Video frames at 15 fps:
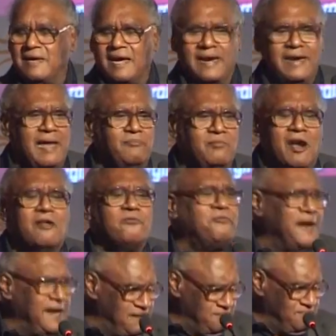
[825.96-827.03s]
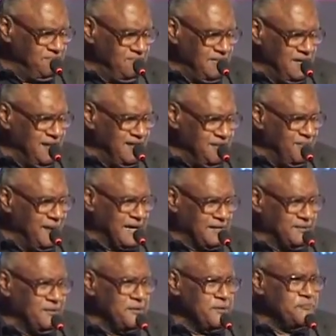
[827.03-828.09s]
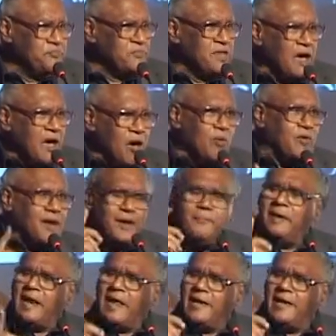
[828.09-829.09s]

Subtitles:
and I'm not afraid. It doesn't matter. How come an